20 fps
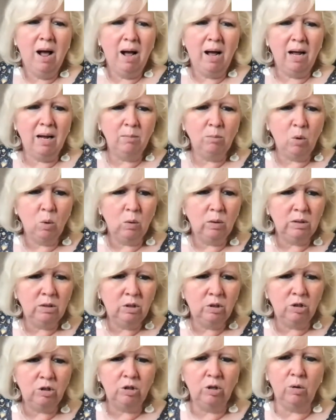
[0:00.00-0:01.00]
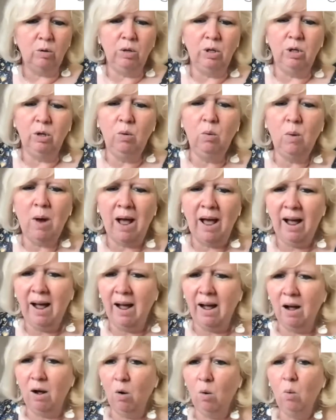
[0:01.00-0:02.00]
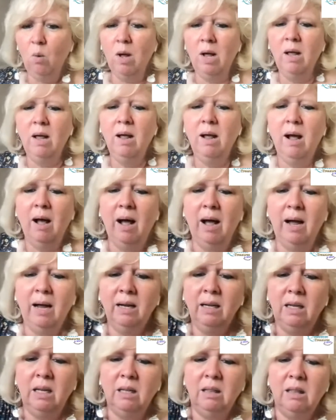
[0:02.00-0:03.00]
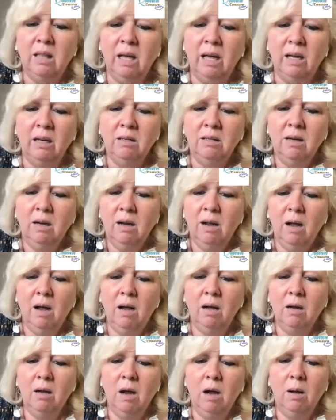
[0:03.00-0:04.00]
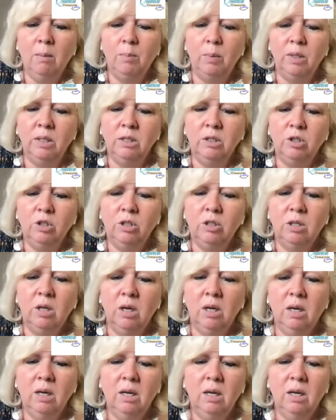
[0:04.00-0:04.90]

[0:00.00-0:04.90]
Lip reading: I'm going to show you how I get that accomplished.